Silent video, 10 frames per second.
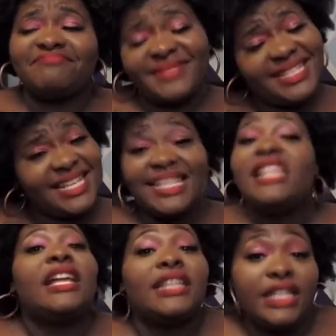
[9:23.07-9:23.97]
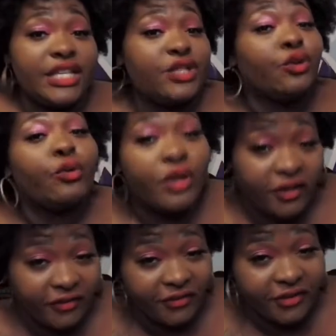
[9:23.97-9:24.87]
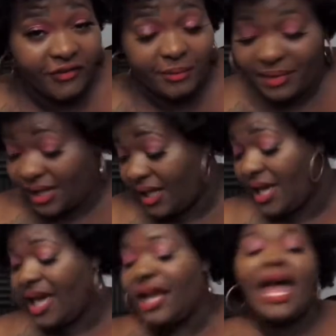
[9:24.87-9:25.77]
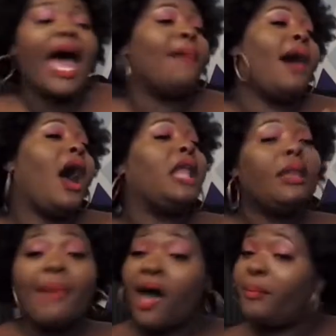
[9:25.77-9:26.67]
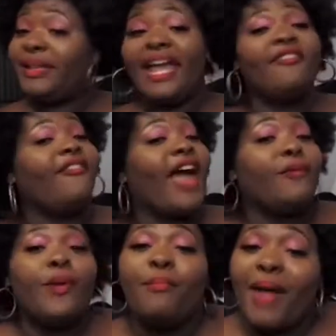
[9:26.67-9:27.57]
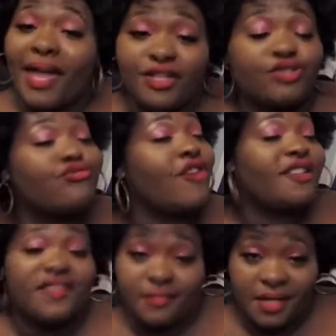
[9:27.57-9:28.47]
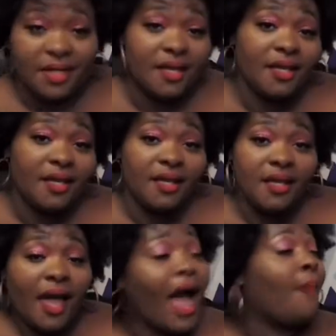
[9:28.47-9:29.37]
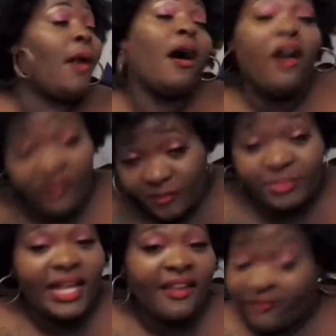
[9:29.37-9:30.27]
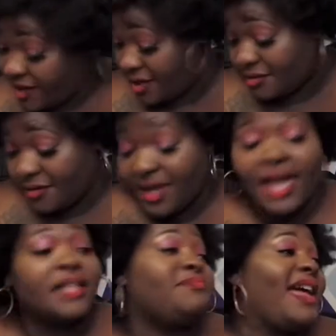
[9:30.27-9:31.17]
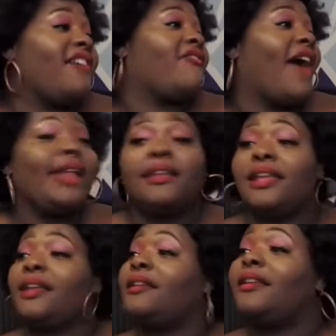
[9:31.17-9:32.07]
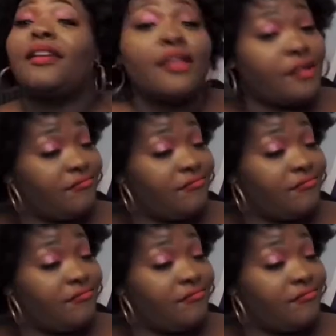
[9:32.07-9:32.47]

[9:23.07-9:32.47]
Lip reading: this looked a little too rough for me. Now, I'm all about play fighting with bae. Trust me. I'm all for play fighting, okay? Because play fighting can get,